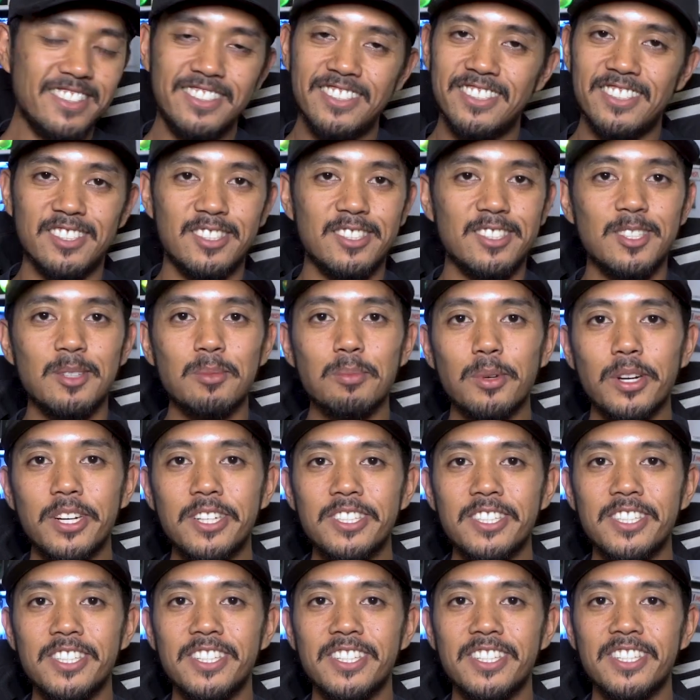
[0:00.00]
just sim
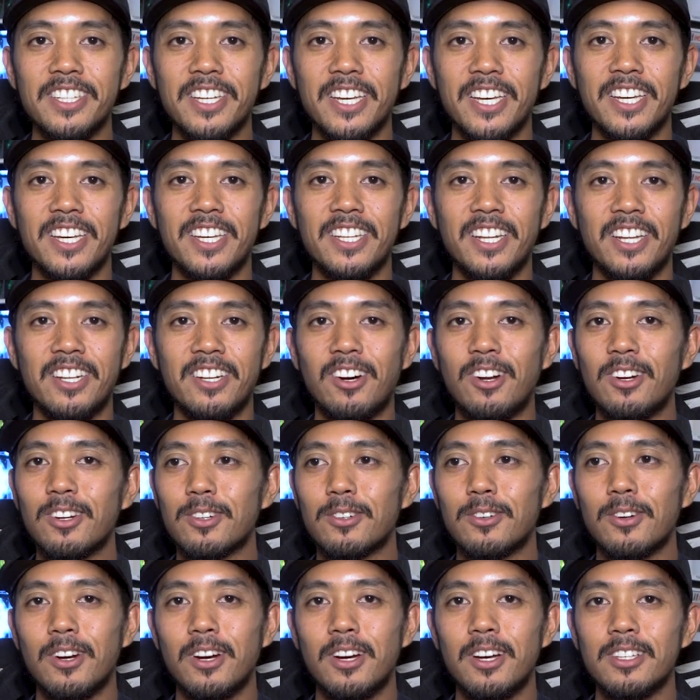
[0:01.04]
racing and an
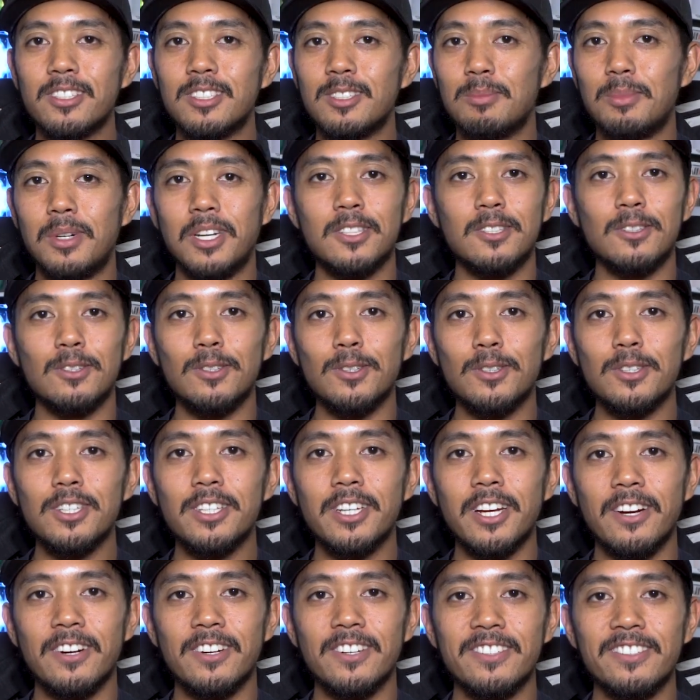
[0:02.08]
autocross in my Toyota
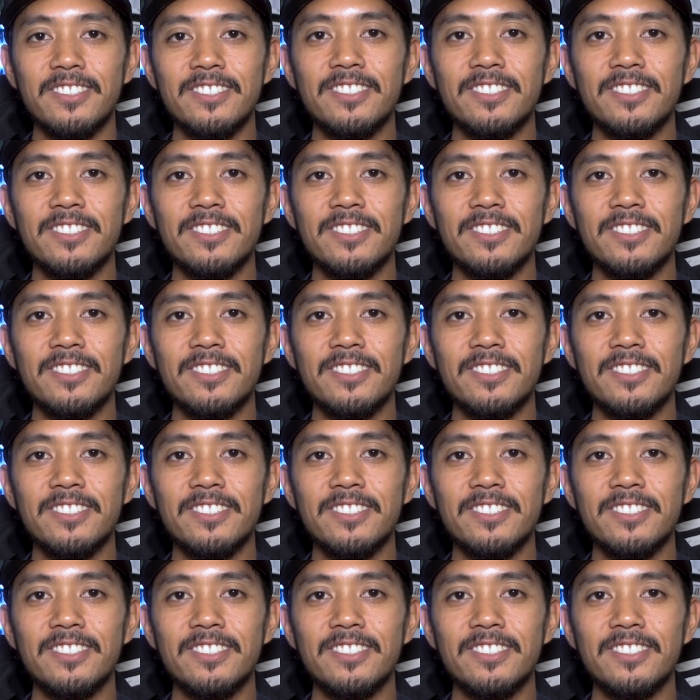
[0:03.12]
Yaris.